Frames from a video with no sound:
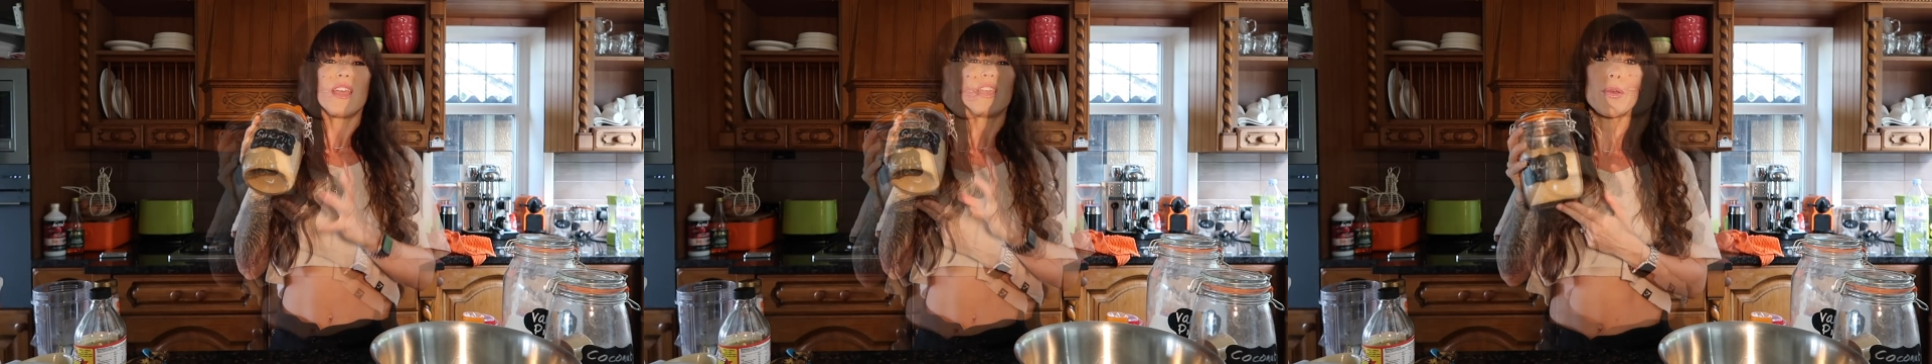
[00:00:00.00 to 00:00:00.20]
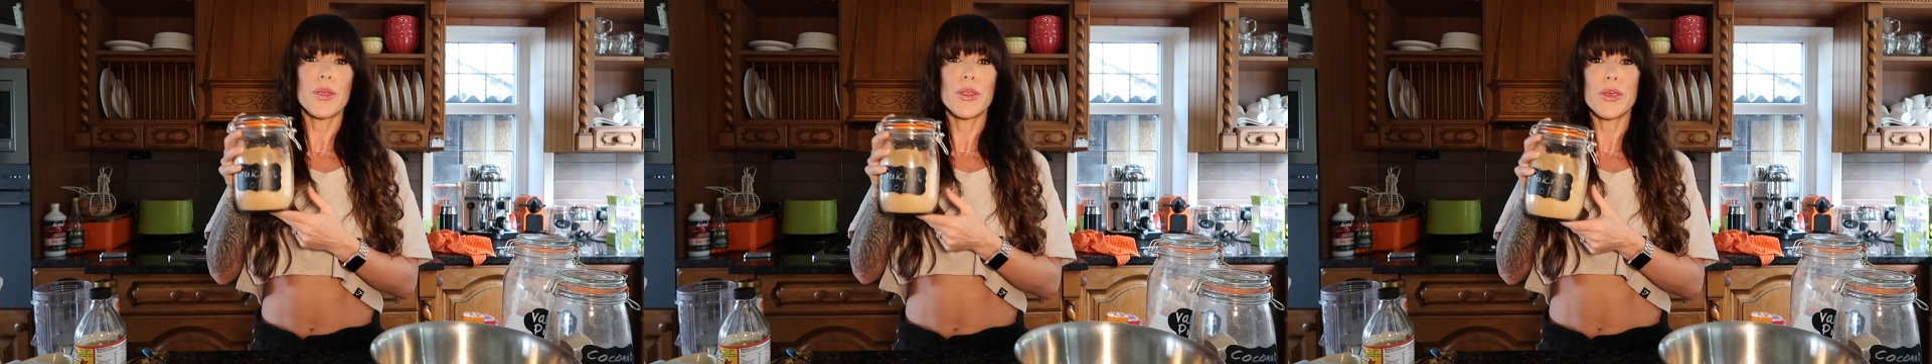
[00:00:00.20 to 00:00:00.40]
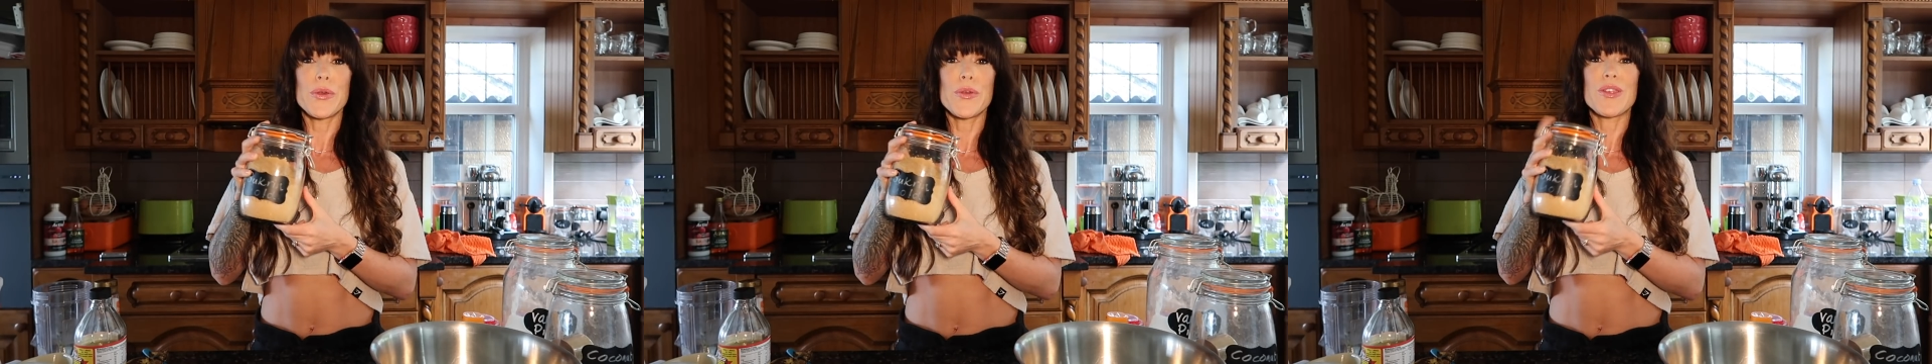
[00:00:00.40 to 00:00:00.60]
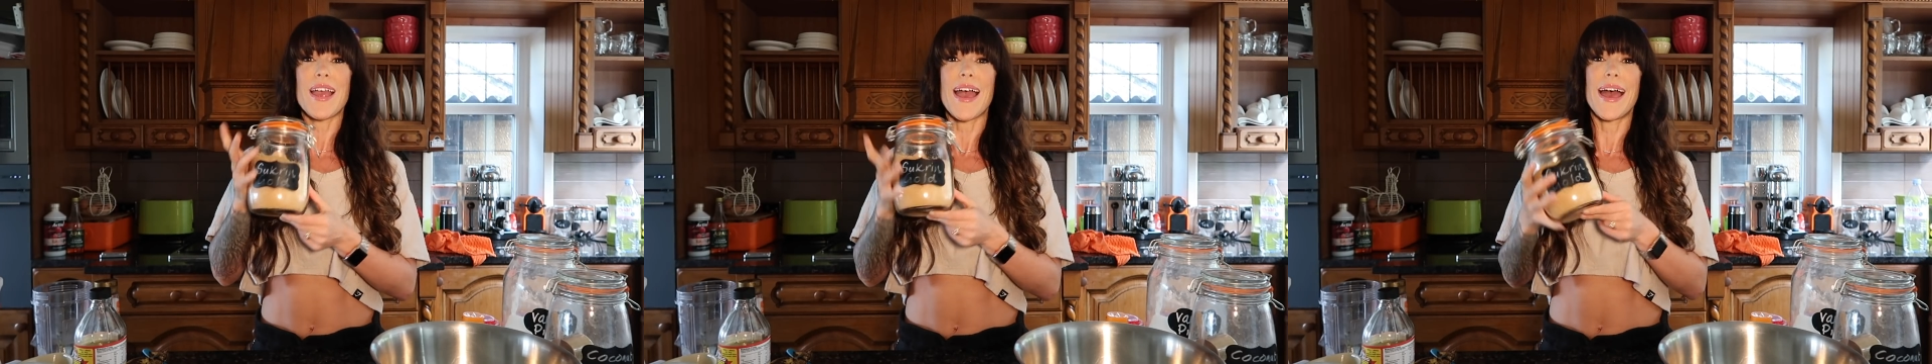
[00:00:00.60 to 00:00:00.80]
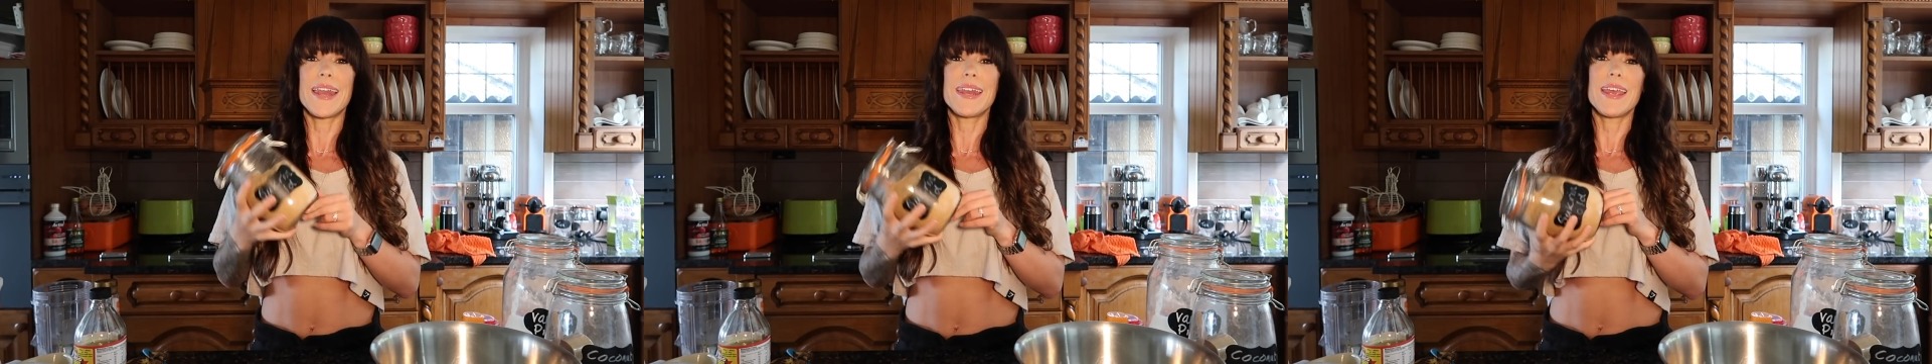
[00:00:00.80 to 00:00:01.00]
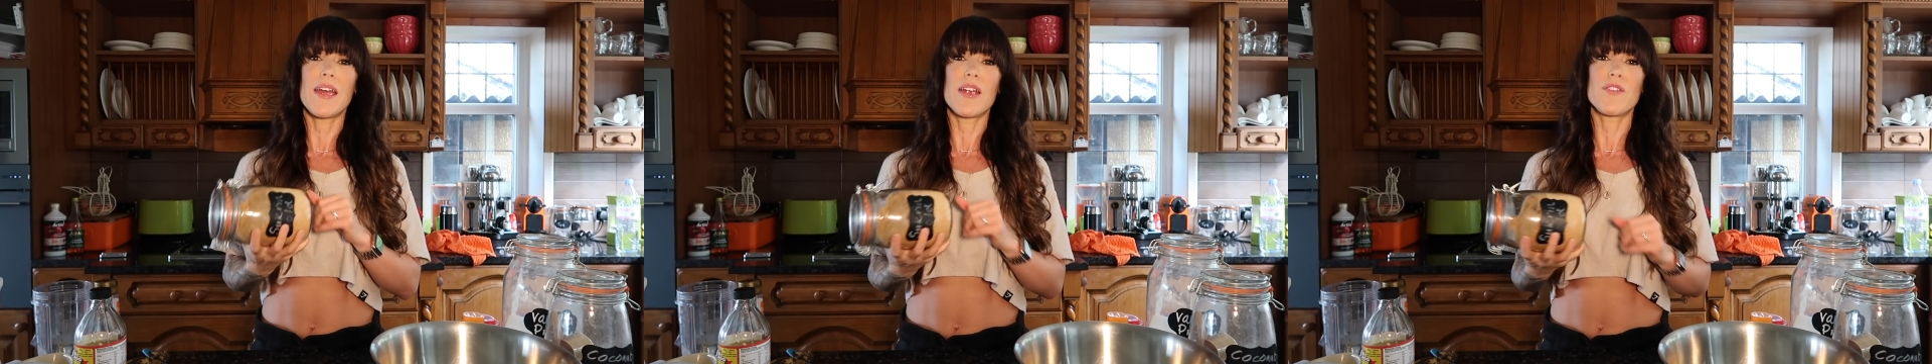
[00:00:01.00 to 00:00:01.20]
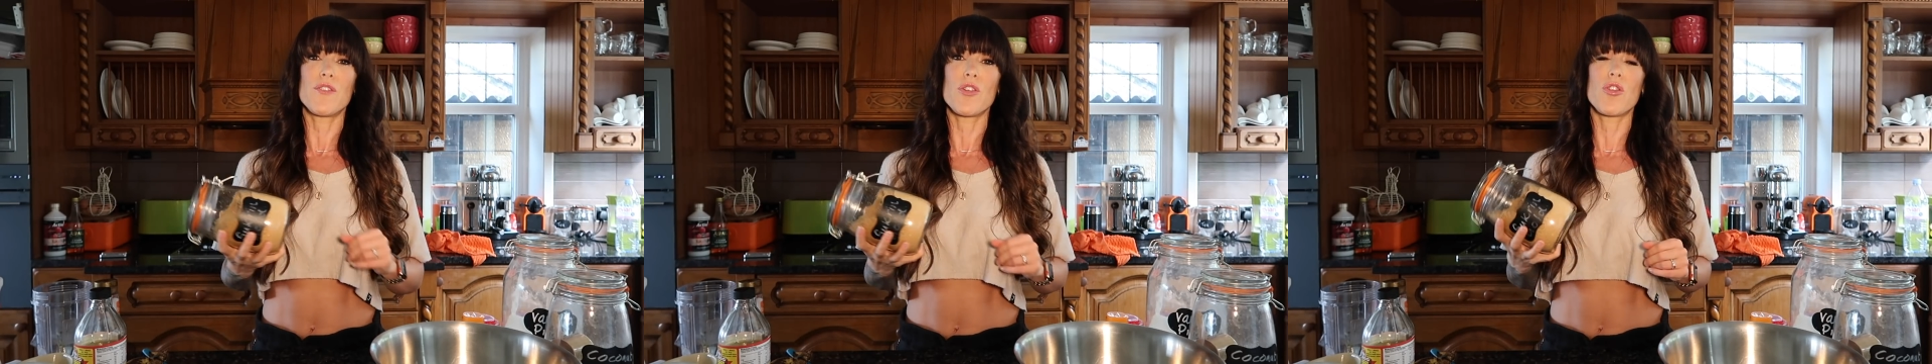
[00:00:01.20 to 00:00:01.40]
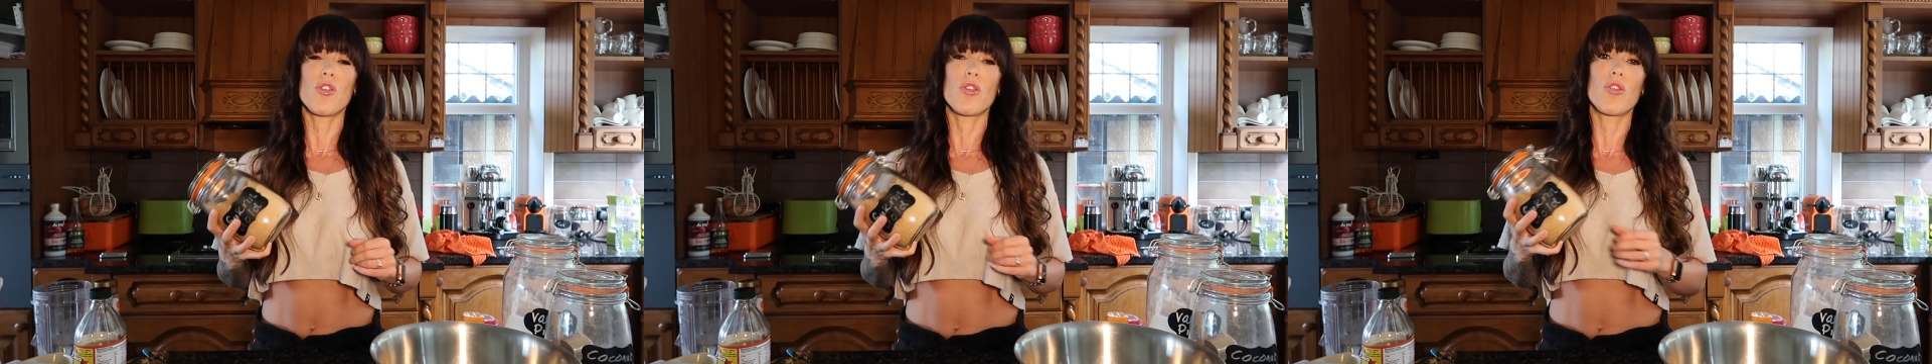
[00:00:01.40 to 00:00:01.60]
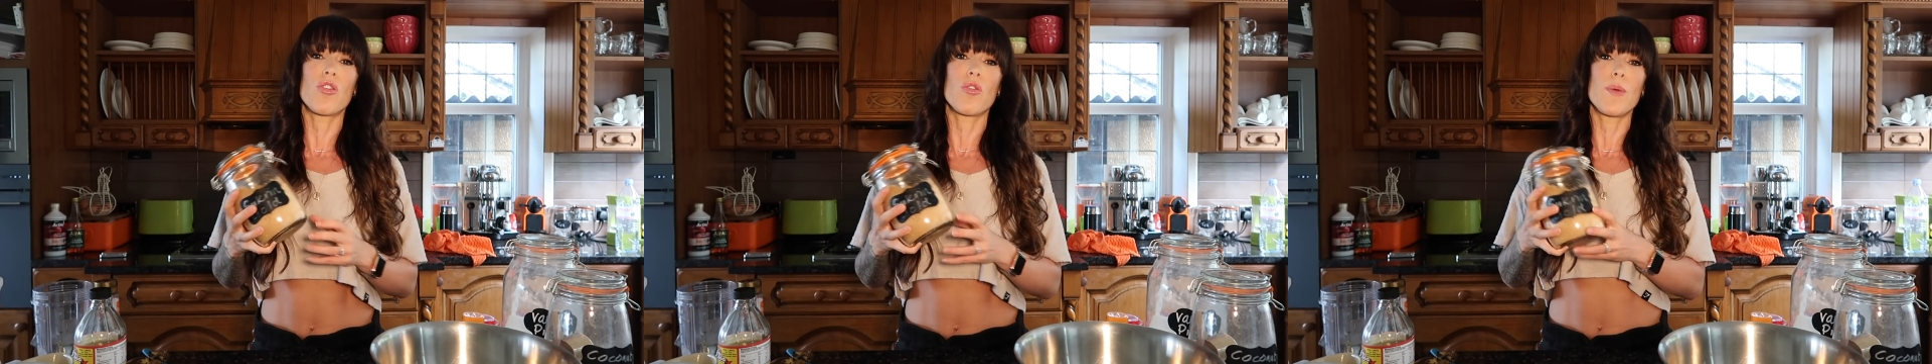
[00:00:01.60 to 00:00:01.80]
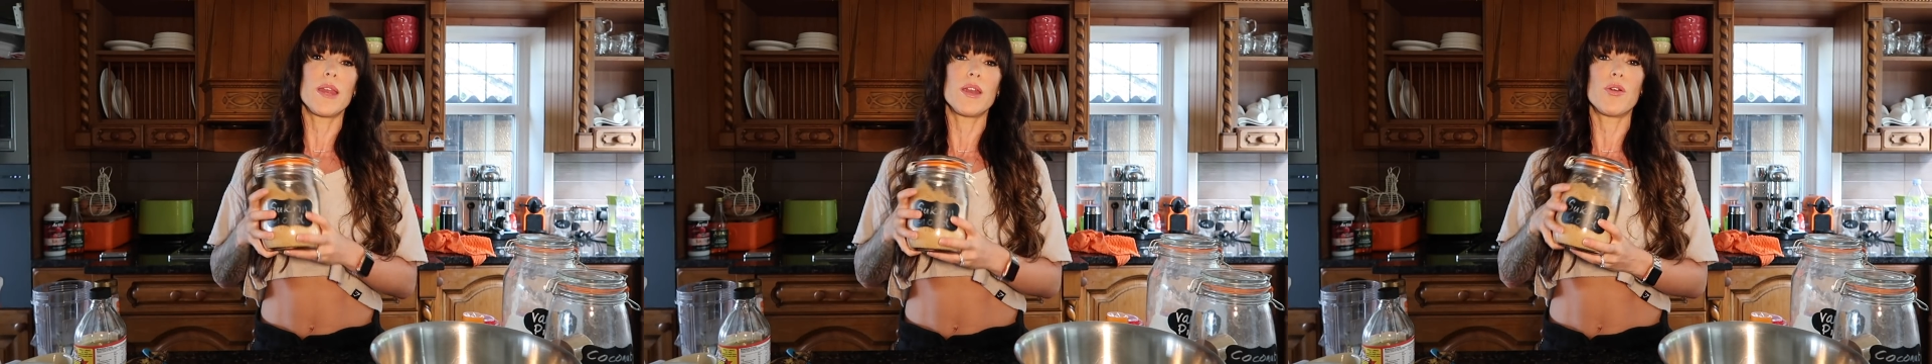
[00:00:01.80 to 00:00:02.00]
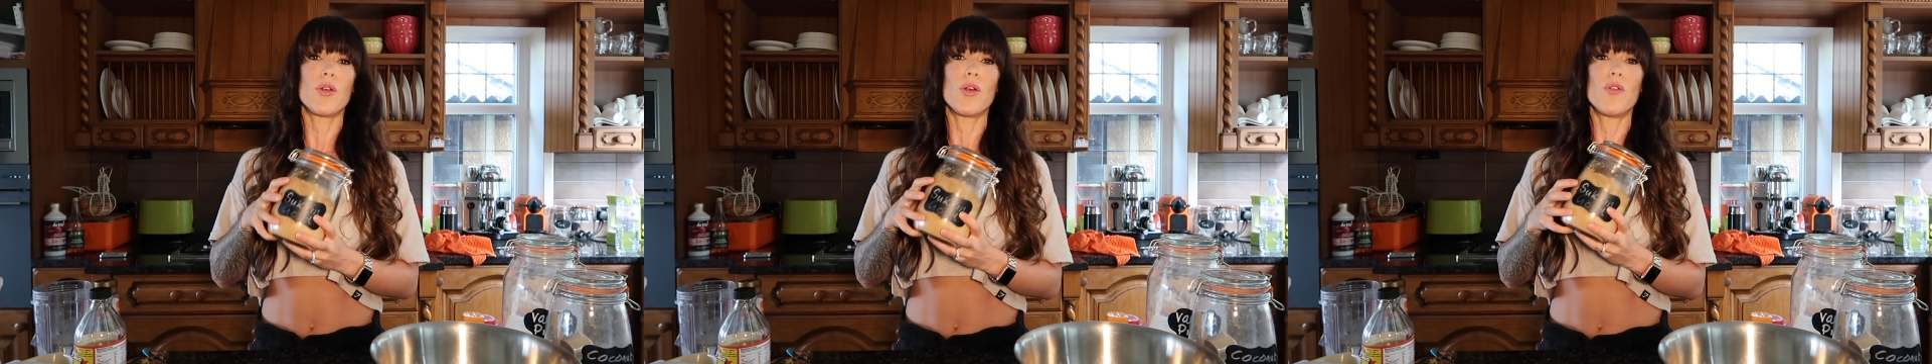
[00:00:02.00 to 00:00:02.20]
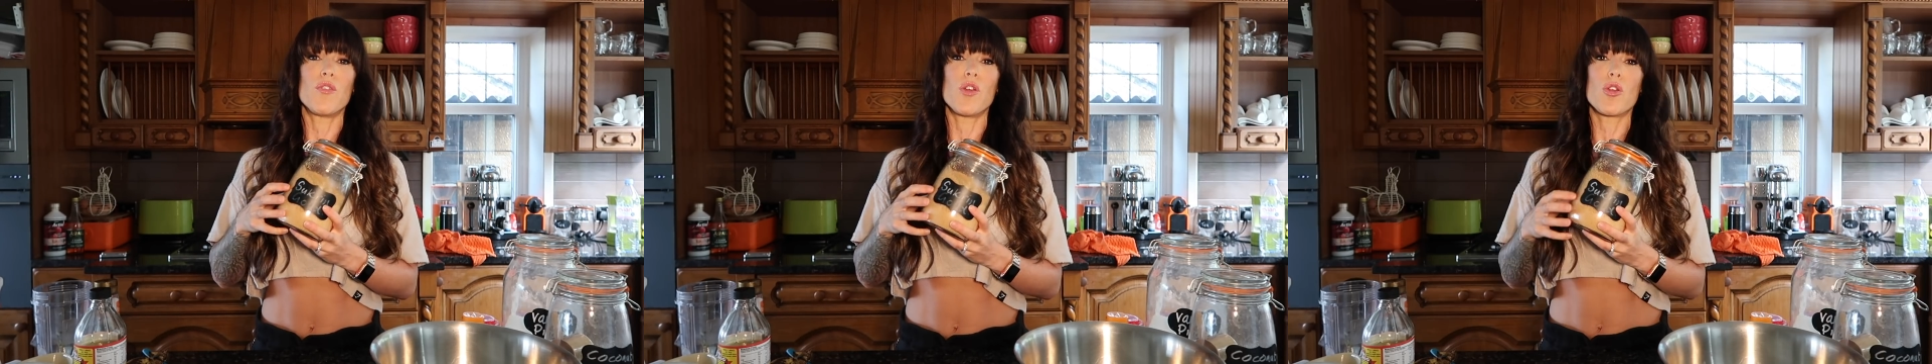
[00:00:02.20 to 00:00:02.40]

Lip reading: You can use any artificial sweetener of